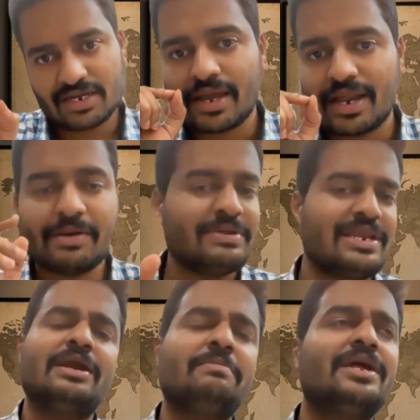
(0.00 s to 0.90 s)
Let
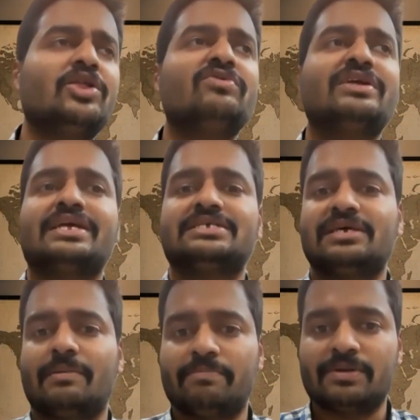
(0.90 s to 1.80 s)
me tell you with an
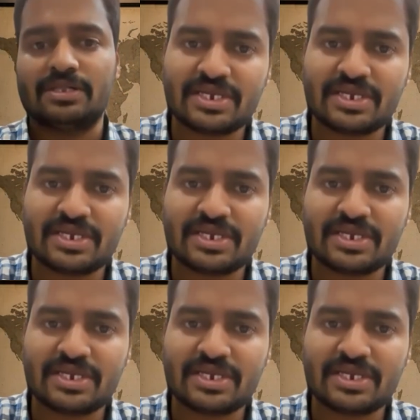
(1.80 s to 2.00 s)
example.